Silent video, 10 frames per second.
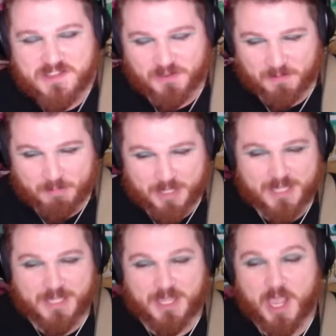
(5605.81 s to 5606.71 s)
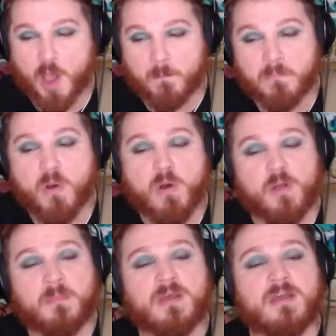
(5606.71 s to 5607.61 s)
You'll be a
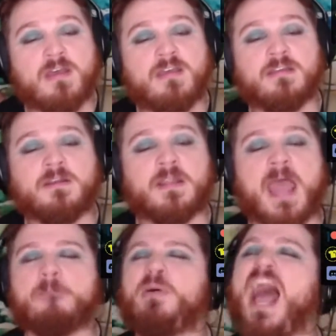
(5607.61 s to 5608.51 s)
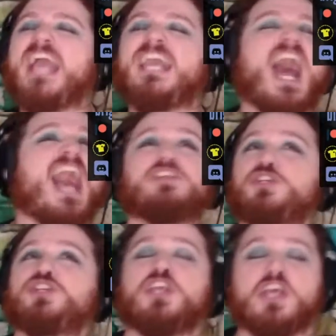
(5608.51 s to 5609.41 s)
Mormon, and by
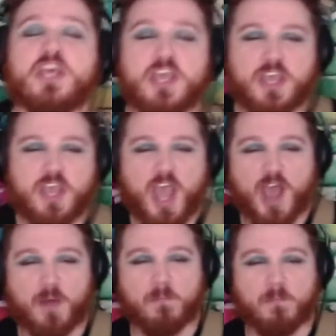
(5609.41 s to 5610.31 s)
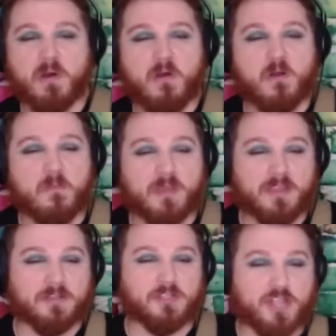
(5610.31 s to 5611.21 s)
gosh, a
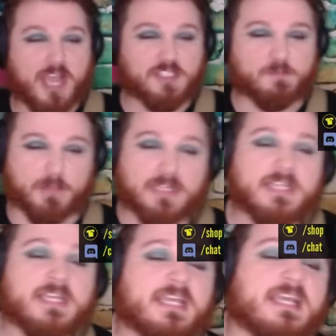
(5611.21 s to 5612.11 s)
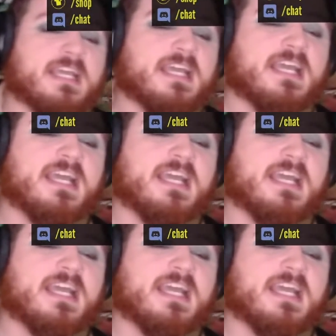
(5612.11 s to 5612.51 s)
Mormon just believes.